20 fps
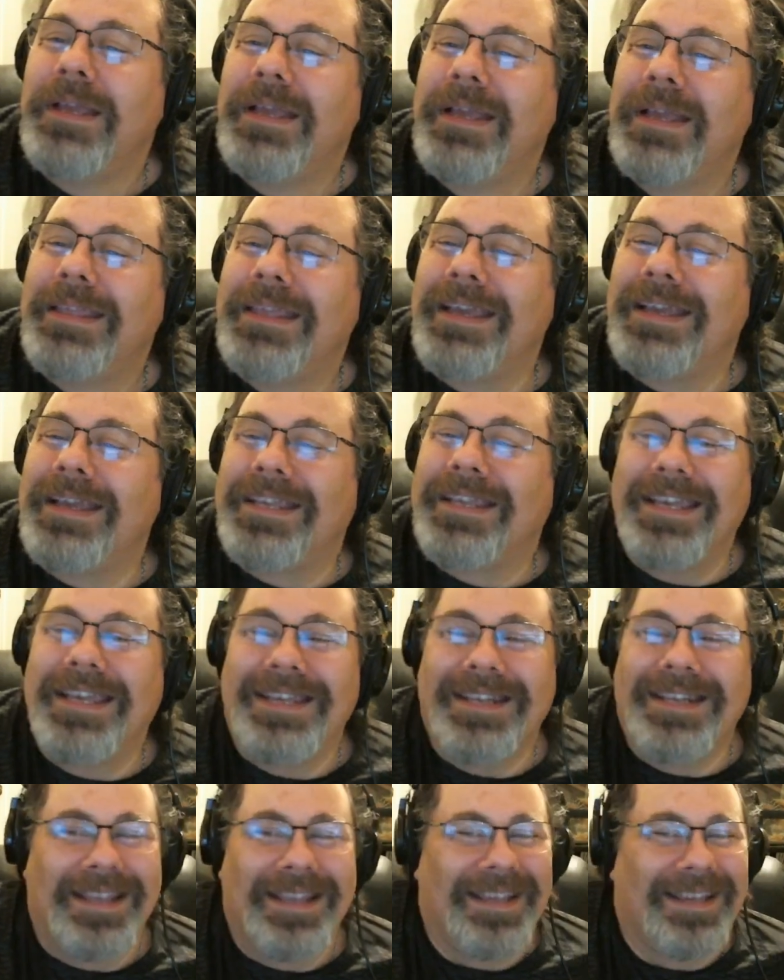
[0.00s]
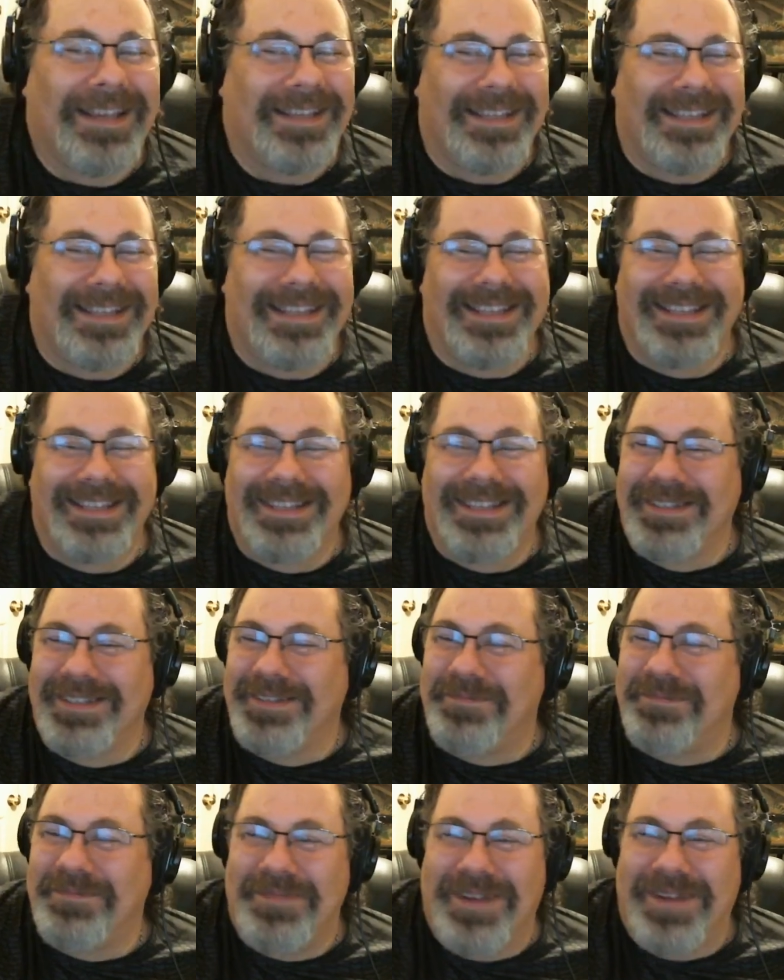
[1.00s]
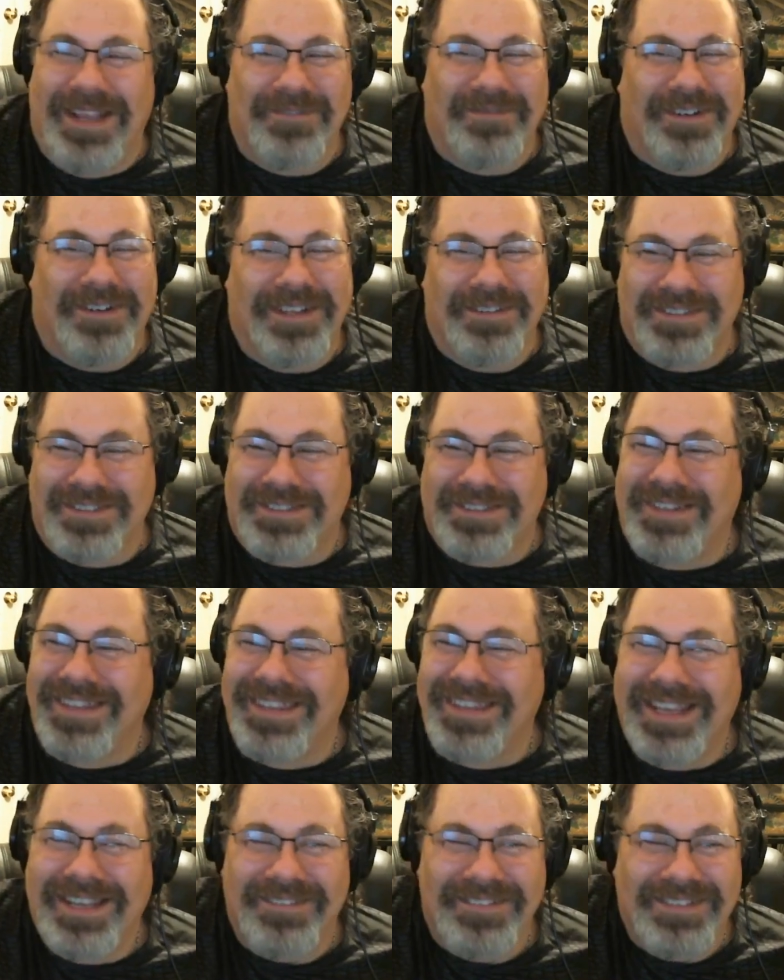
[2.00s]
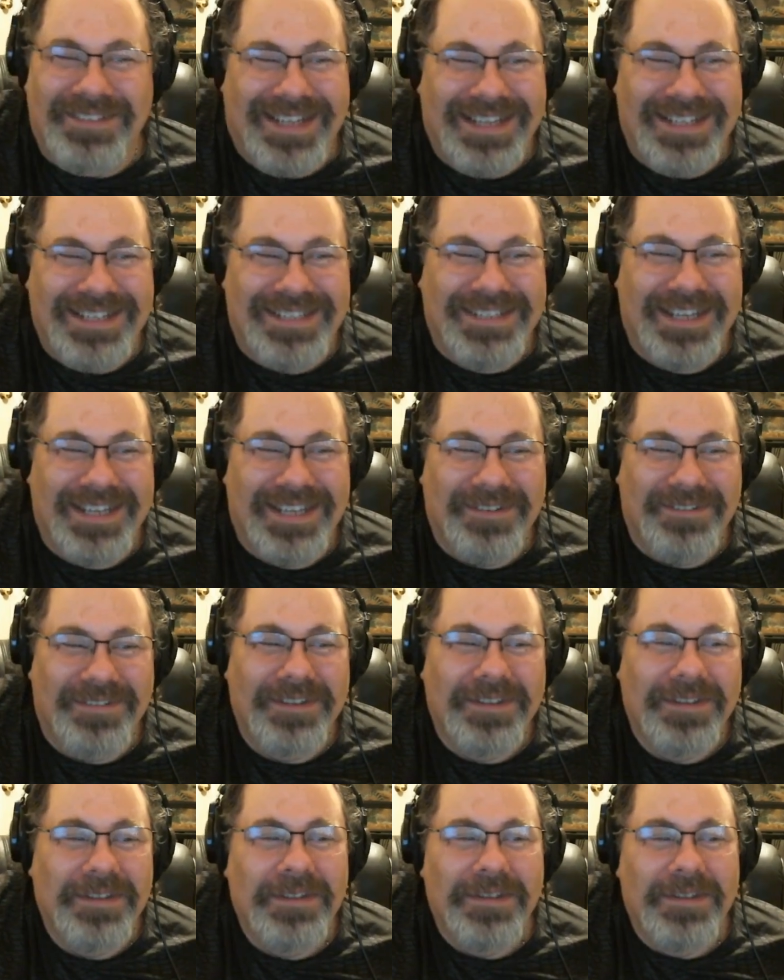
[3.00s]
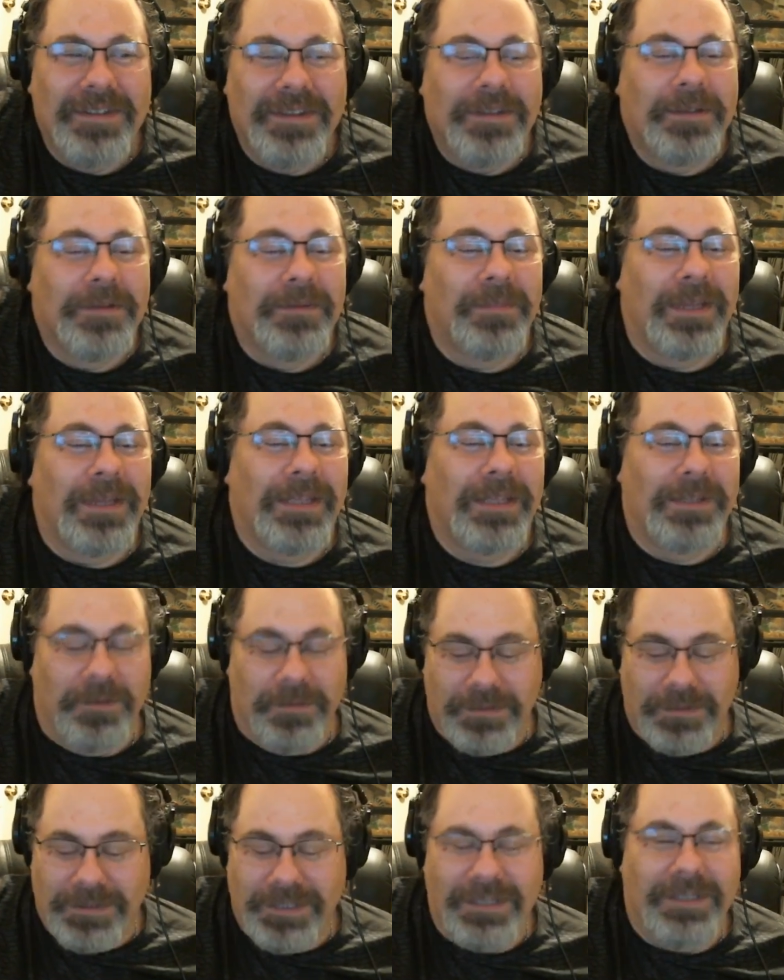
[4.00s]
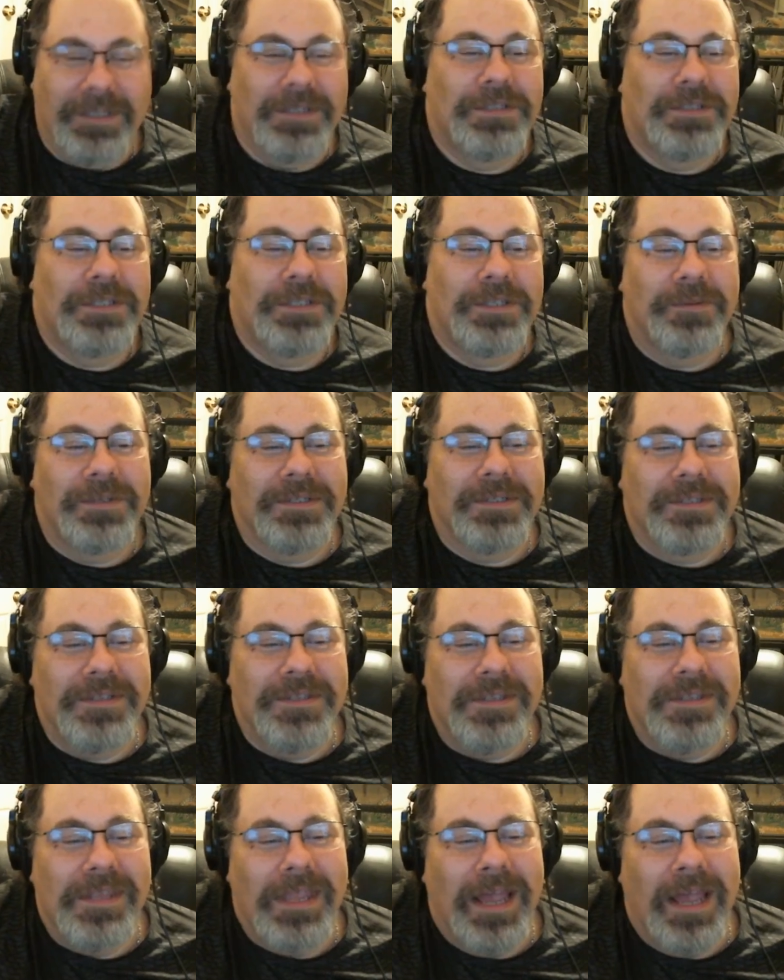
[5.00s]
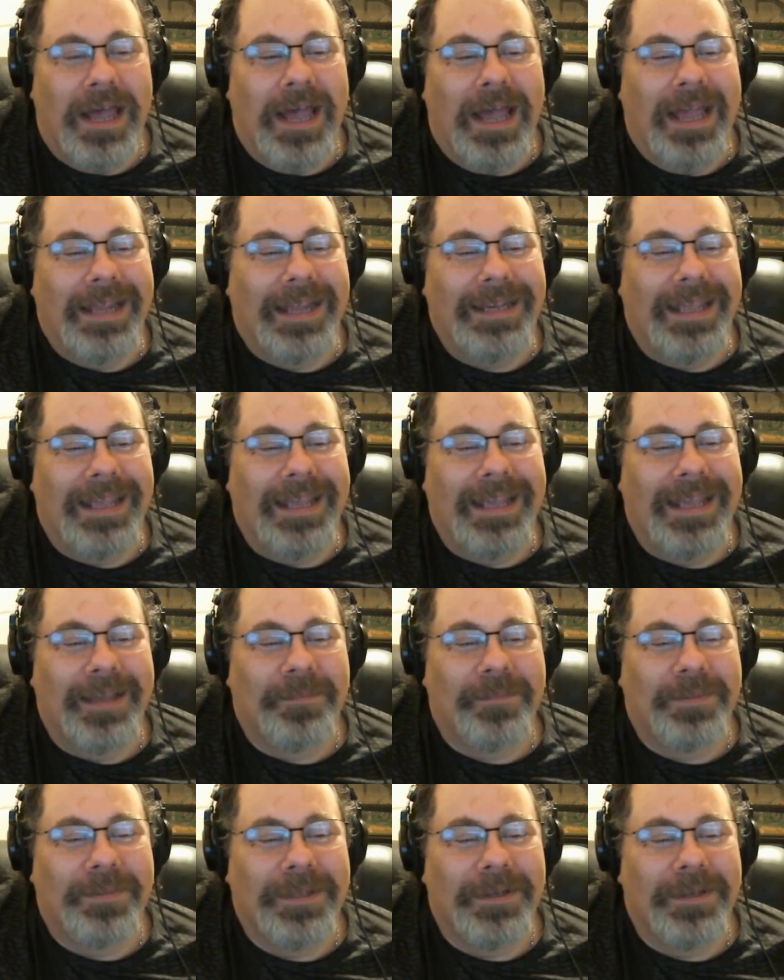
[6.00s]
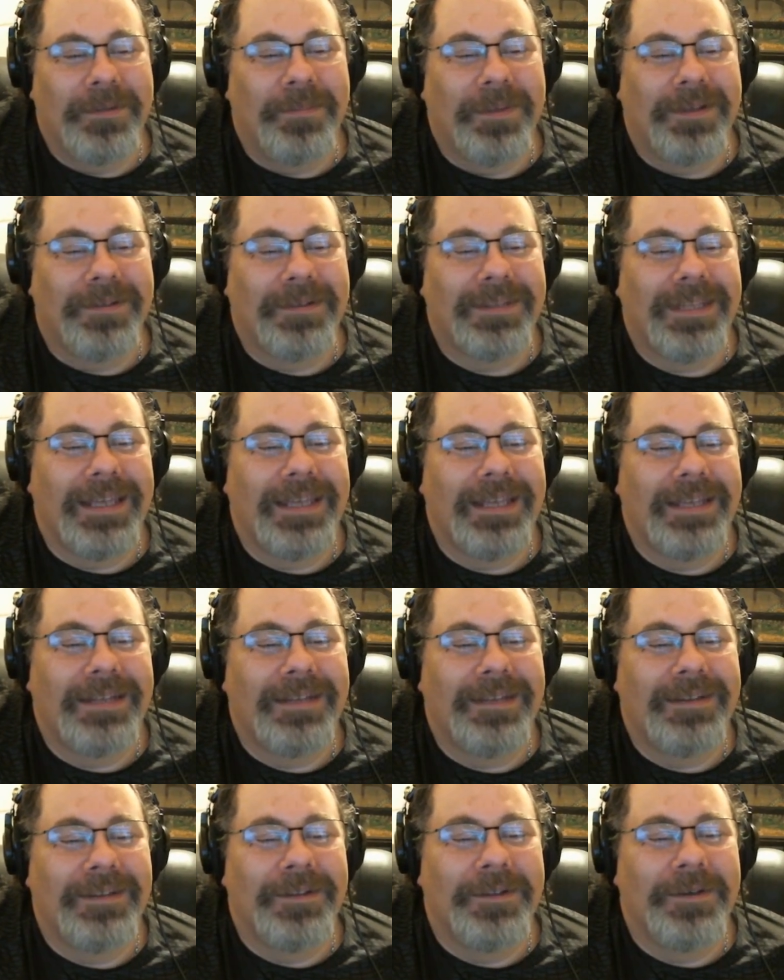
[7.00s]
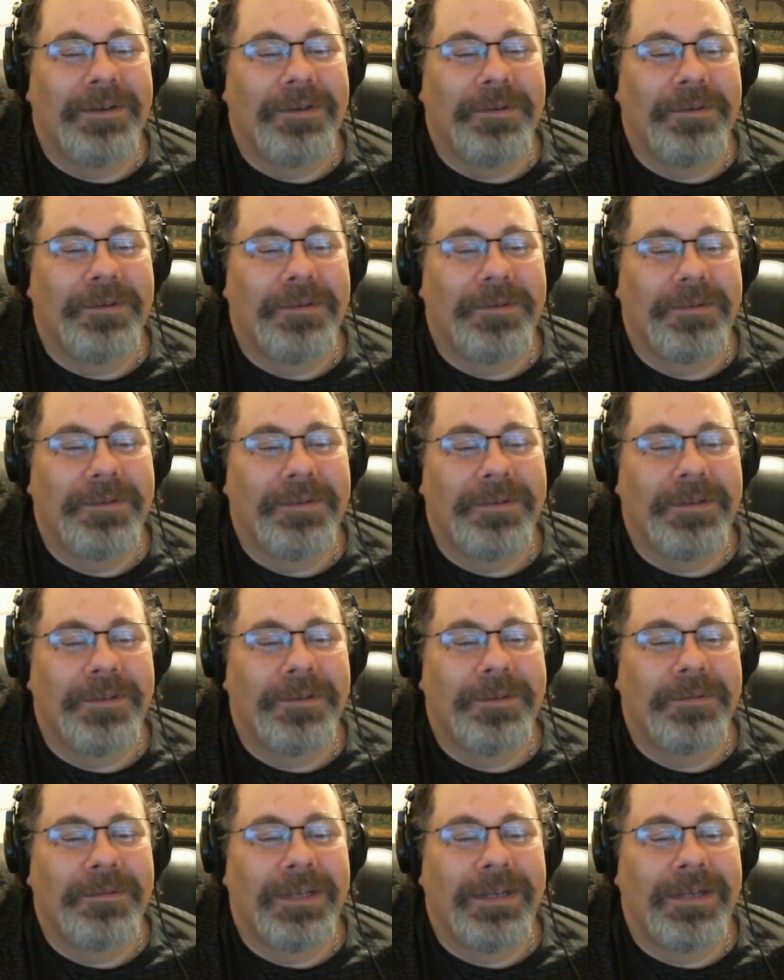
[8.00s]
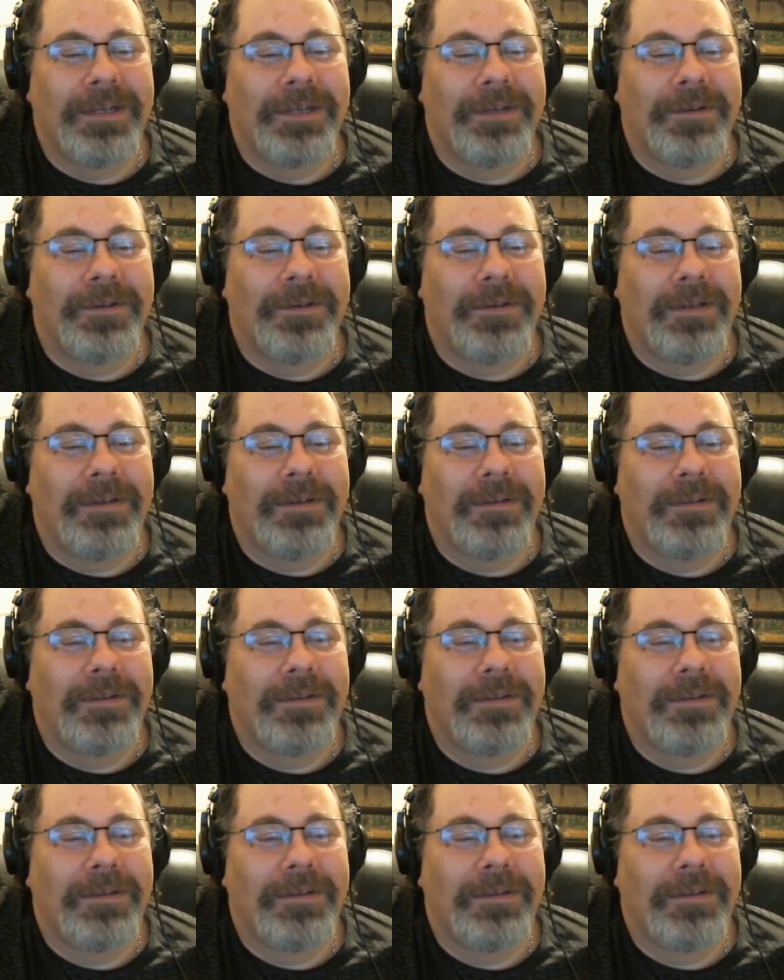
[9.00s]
Yeah, Ken. My wife saw that when I shaved my goatee, and she was not happy about that. No, not at all.